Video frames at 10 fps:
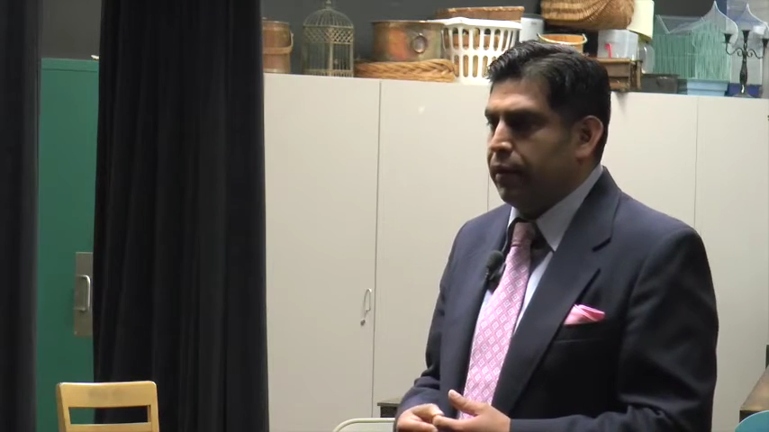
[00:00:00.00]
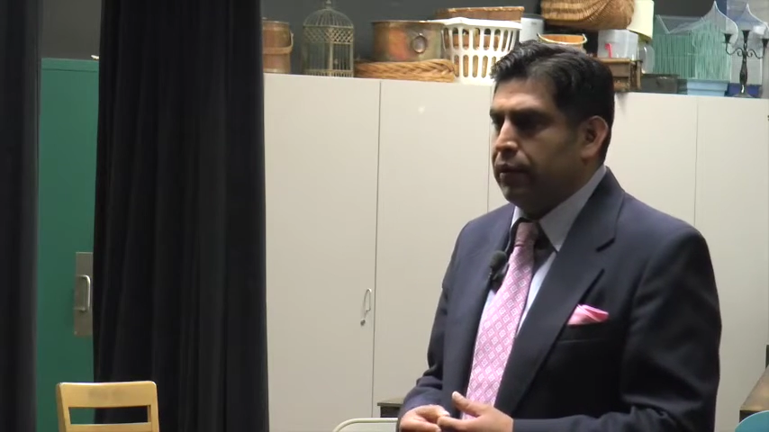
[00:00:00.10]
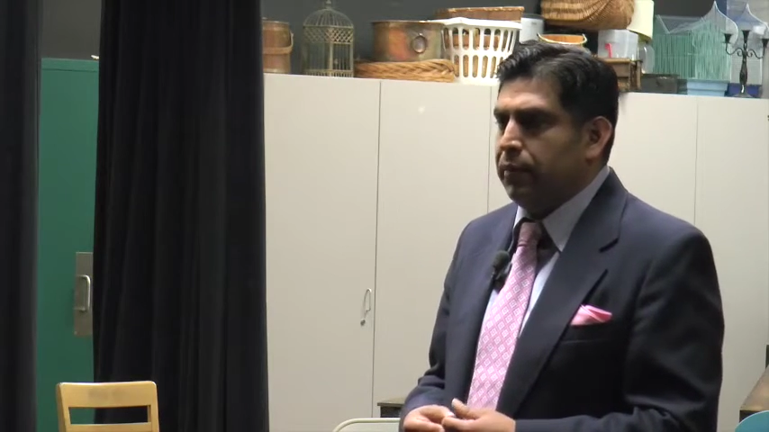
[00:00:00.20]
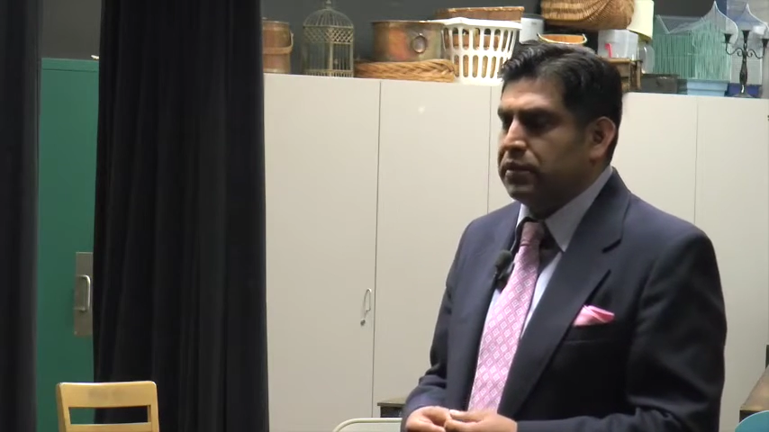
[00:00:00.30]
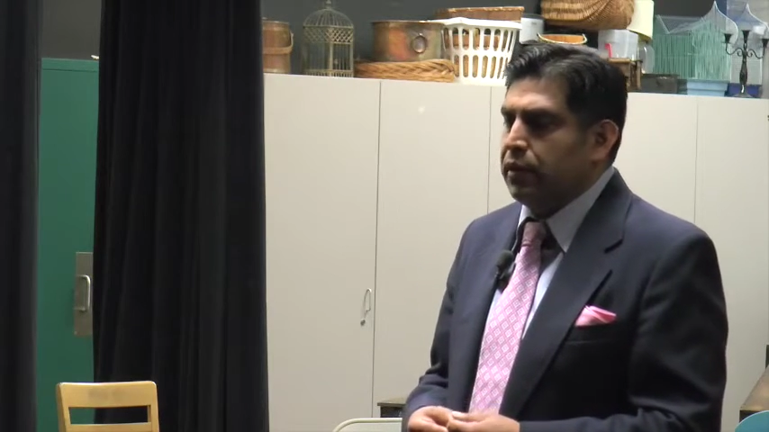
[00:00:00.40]

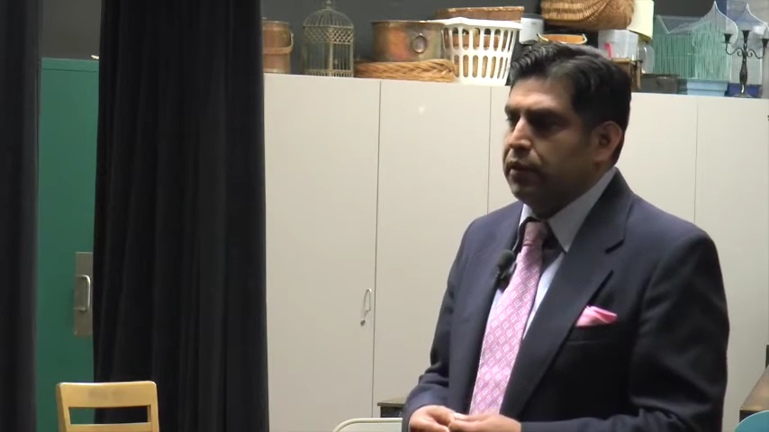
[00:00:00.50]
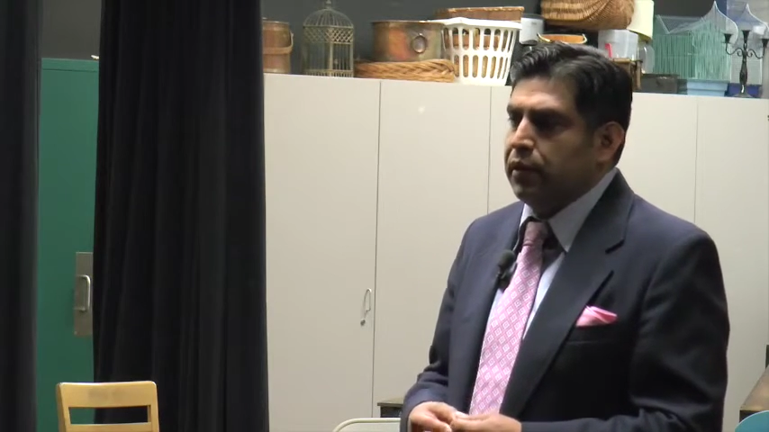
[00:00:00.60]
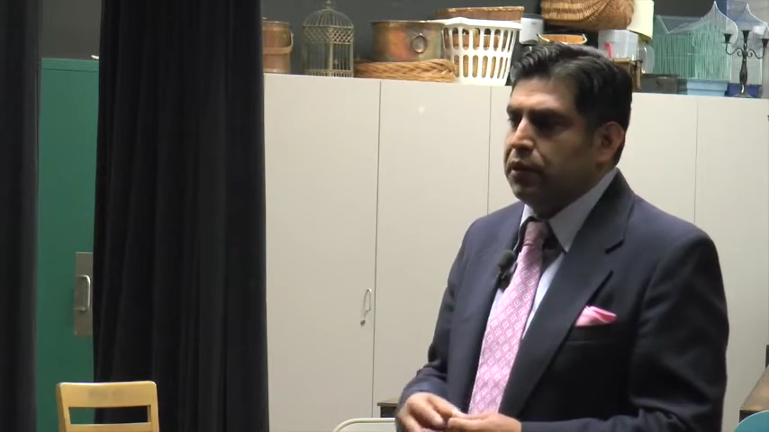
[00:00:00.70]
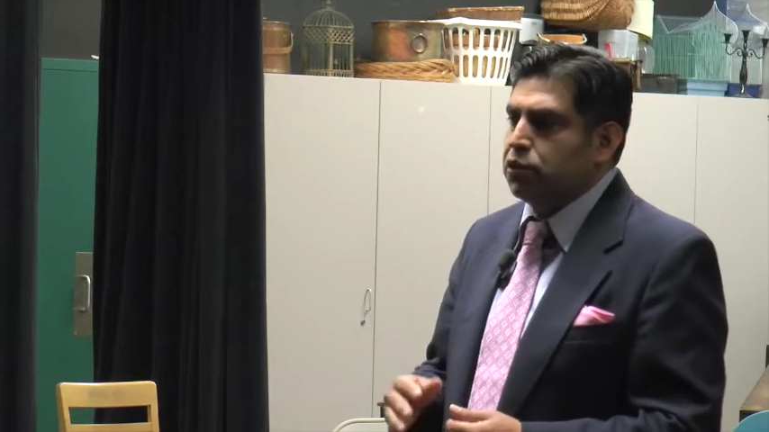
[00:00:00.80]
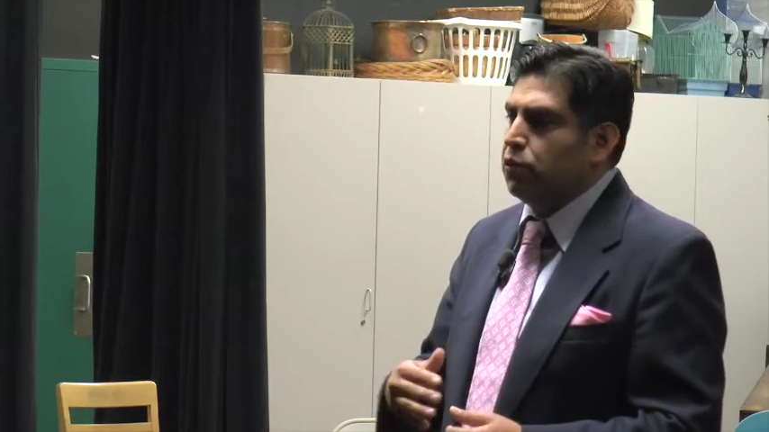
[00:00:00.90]
academics,
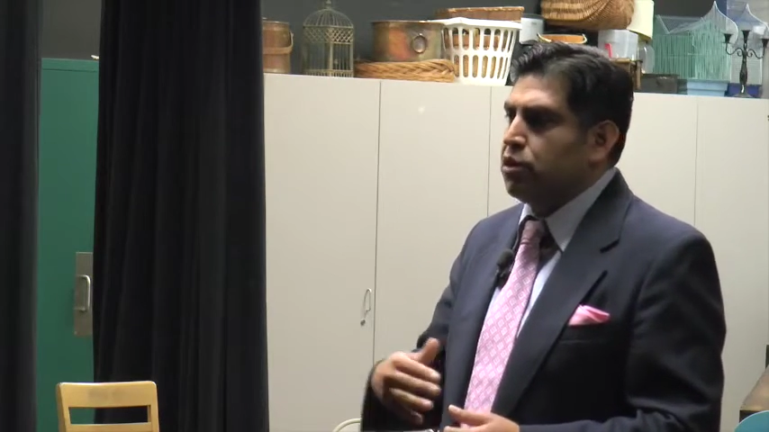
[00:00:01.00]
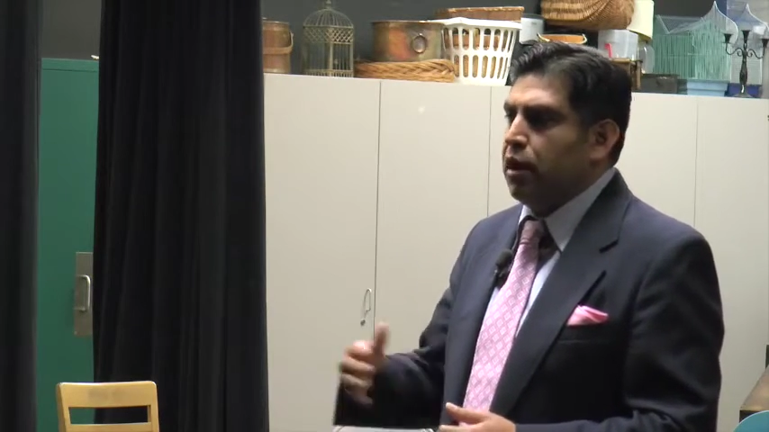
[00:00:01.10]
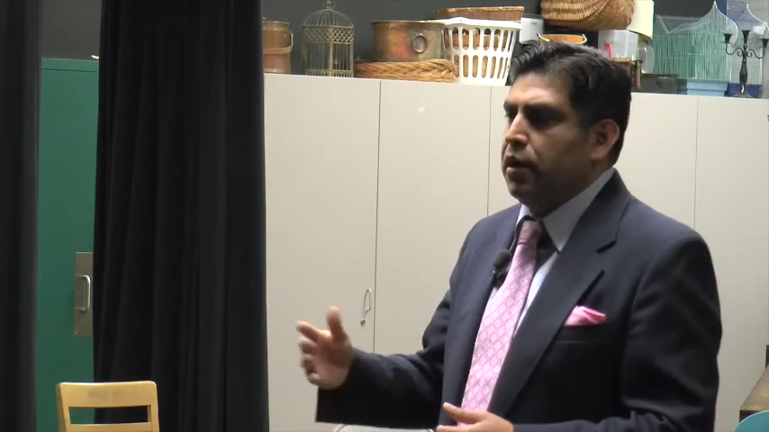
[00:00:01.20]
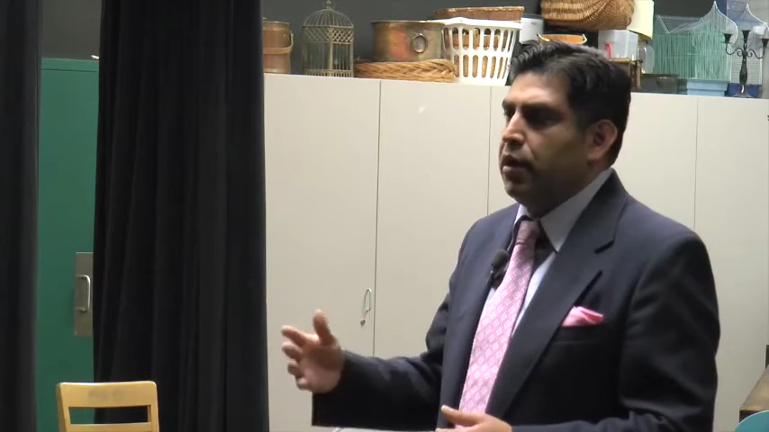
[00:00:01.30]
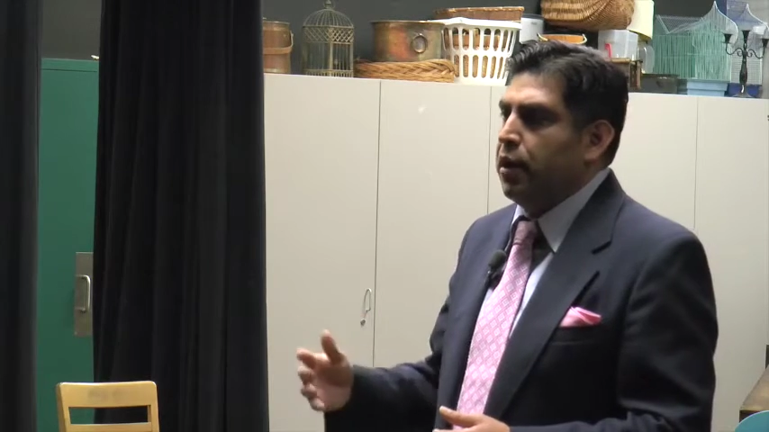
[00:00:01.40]
the list
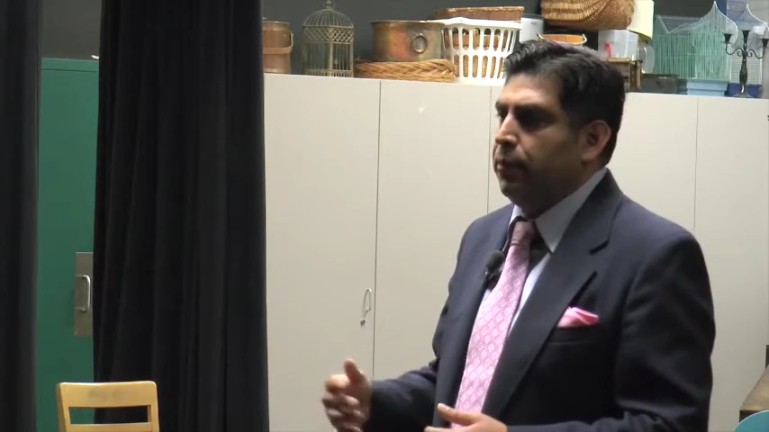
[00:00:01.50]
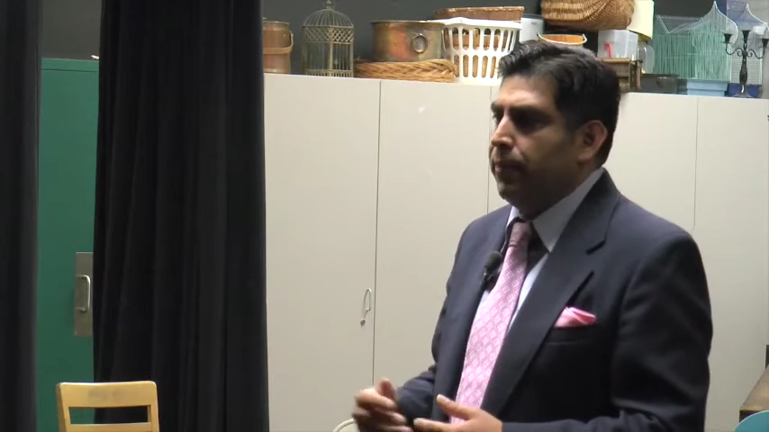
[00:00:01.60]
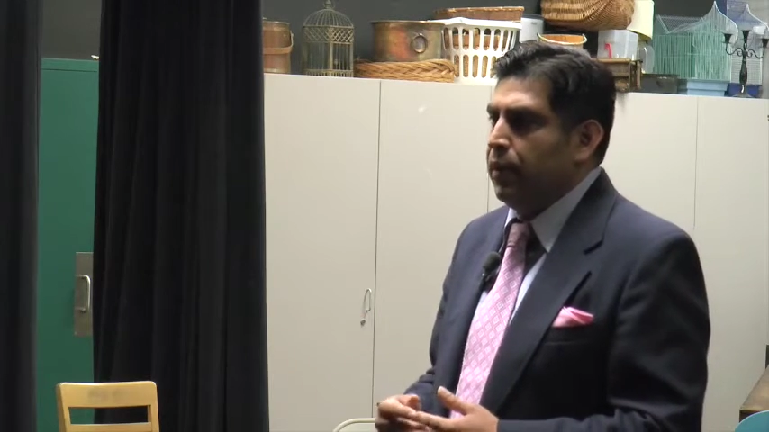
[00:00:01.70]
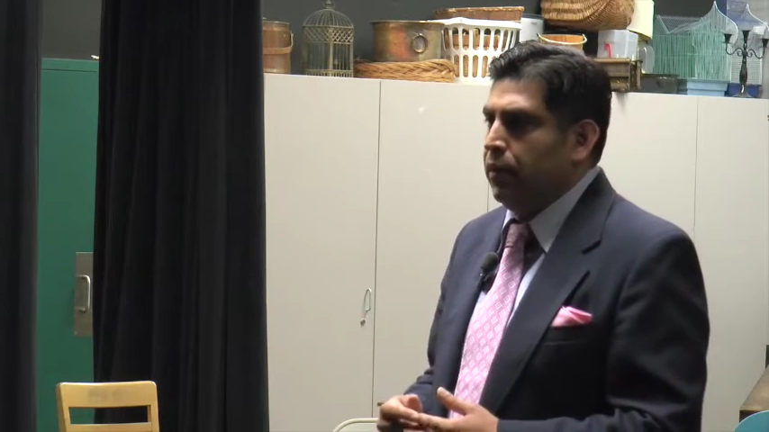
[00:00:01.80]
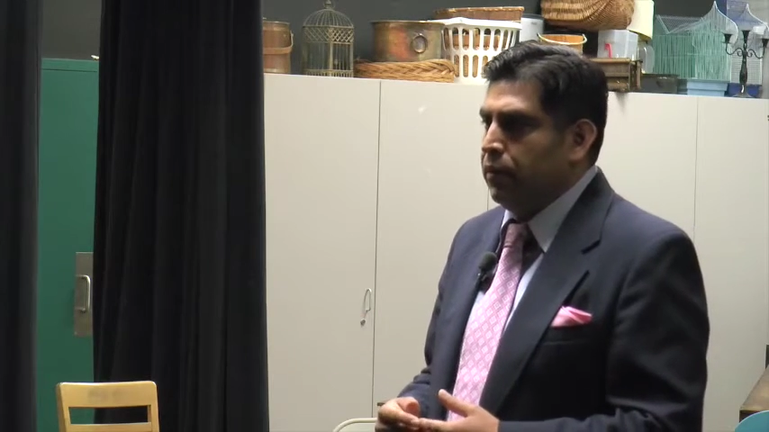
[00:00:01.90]
goes on and on.